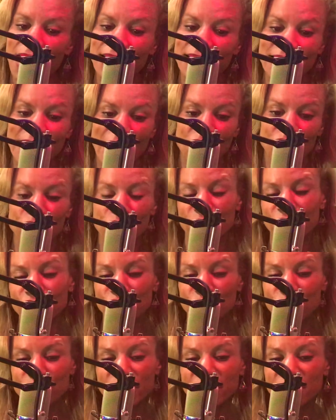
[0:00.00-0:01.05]
Now, you can
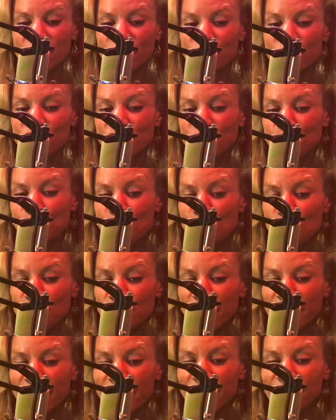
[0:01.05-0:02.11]
do this if you're
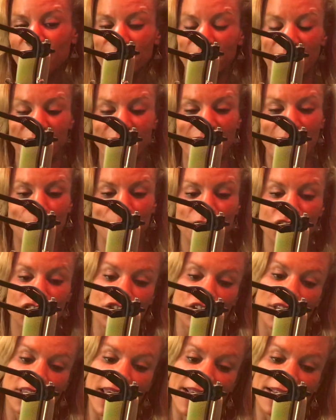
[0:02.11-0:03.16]
spooning, like that means
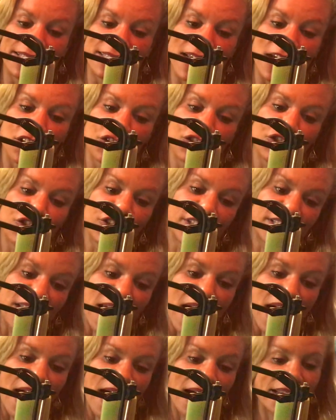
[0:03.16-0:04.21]
you're laying down on your
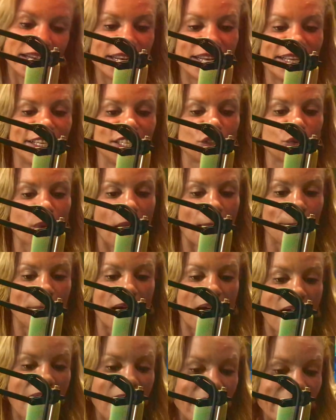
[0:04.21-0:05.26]
side and he's right
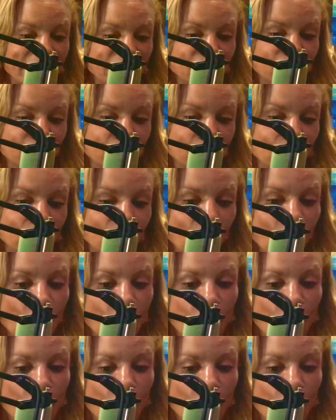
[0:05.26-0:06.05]
behind you,